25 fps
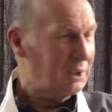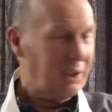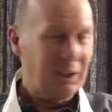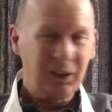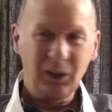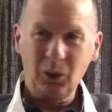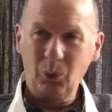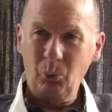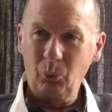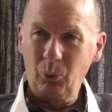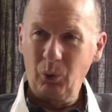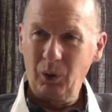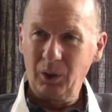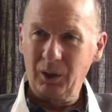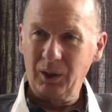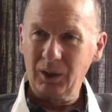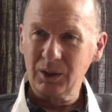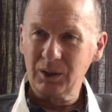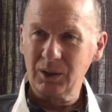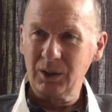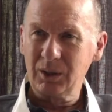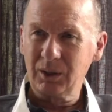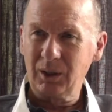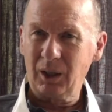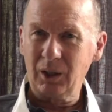saying that work
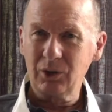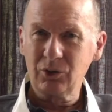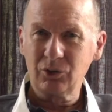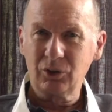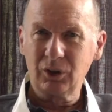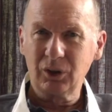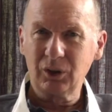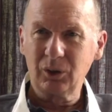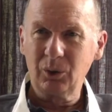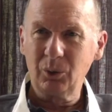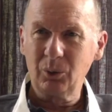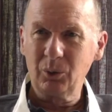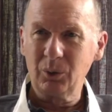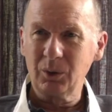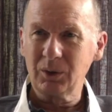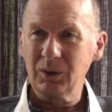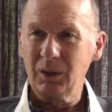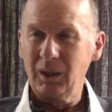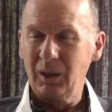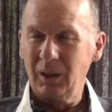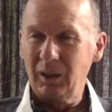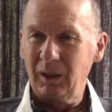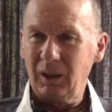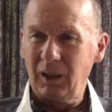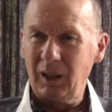is the Tantric Guru.
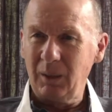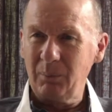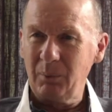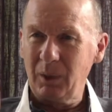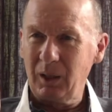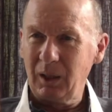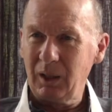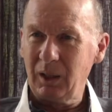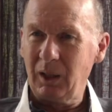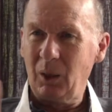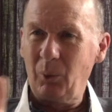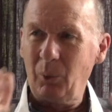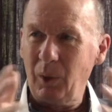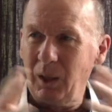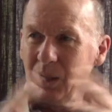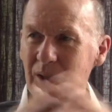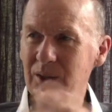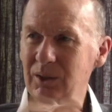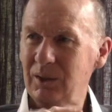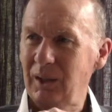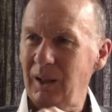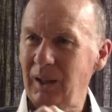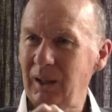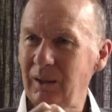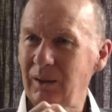In a, in a way
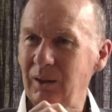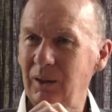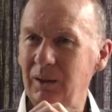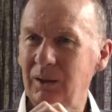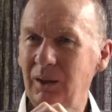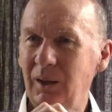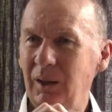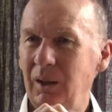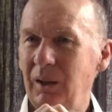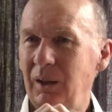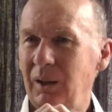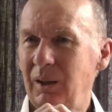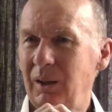saying that,